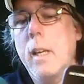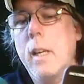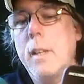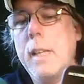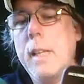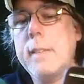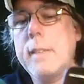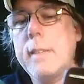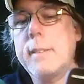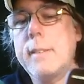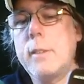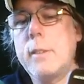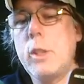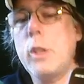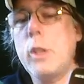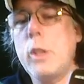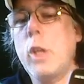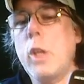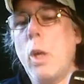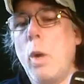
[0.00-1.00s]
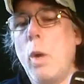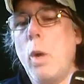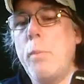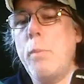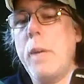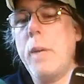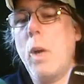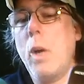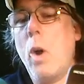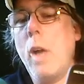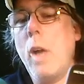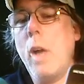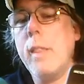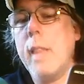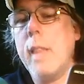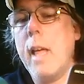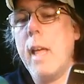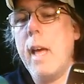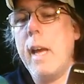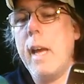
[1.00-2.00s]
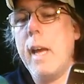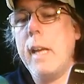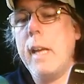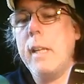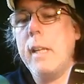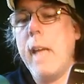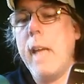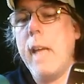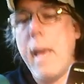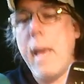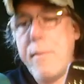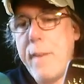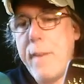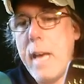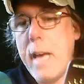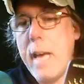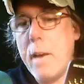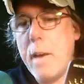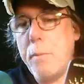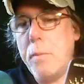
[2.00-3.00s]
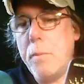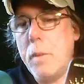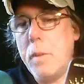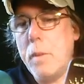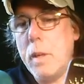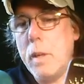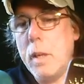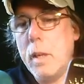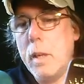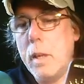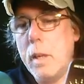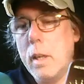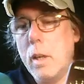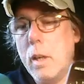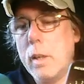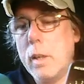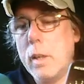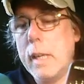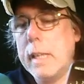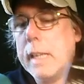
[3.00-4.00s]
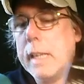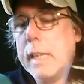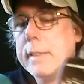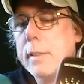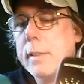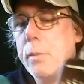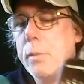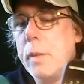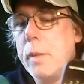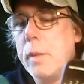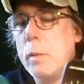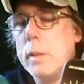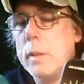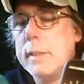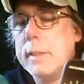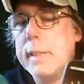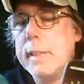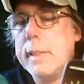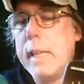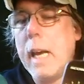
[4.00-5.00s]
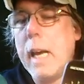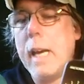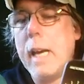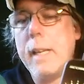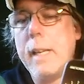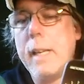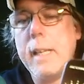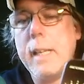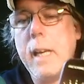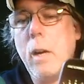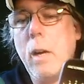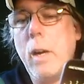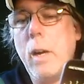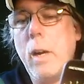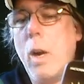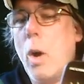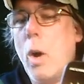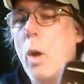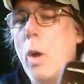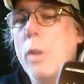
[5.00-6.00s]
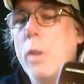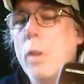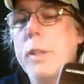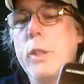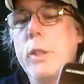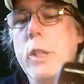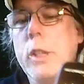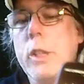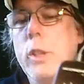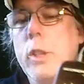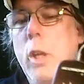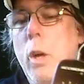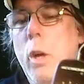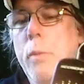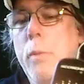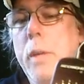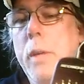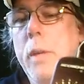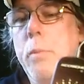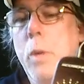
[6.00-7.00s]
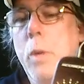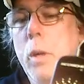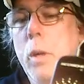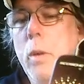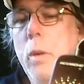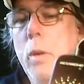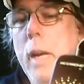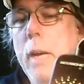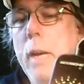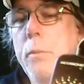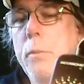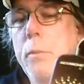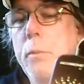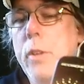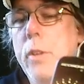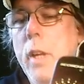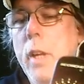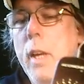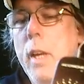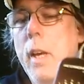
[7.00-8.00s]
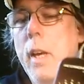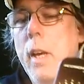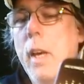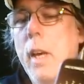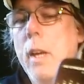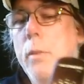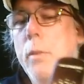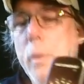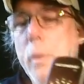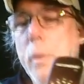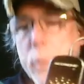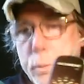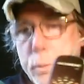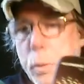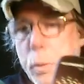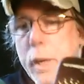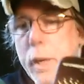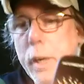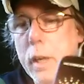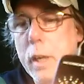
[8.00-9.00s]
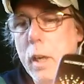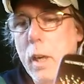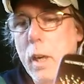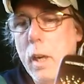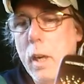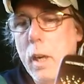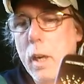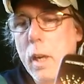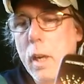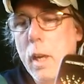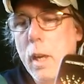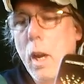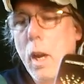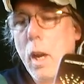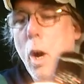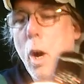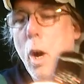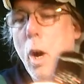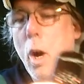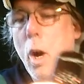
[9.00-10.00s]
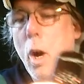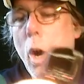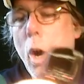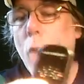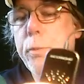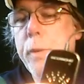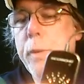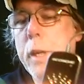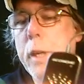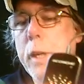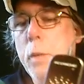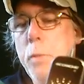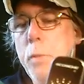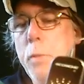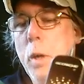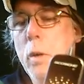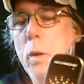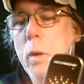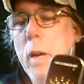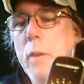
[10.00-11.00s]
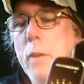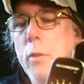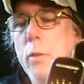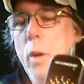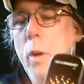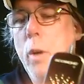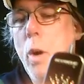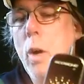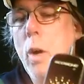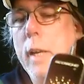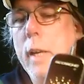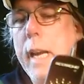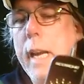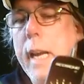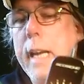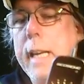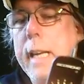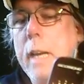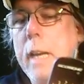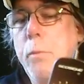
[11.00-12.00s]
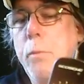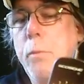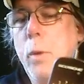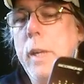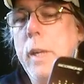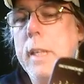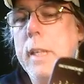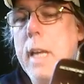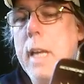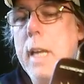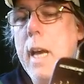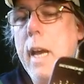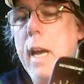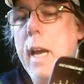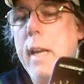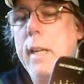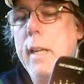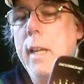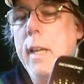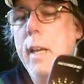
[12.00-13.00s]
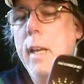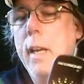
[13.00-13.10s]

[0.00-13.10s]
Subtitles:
That's GJRB Online FM. Okay, that's the frequency. I carry all the GJRB programs from Spreaker. All the Spreaker programs are all on 88.9.